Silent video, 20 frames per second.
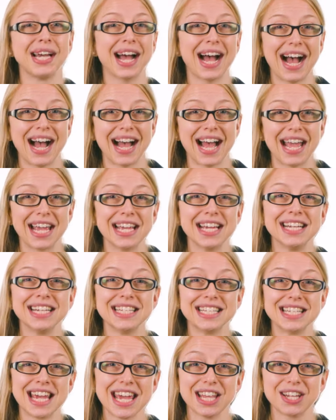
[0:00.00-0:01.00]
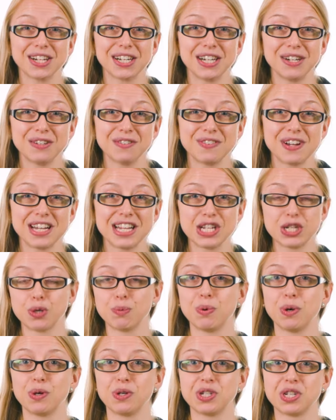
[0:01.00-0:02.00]
Hi, Taylor here at Financial
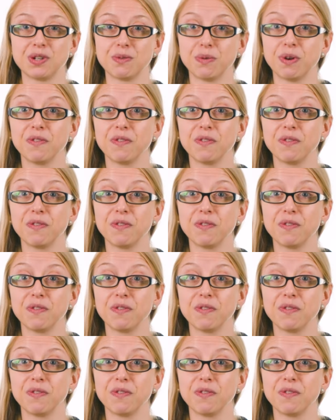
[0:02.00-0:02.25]
Potion,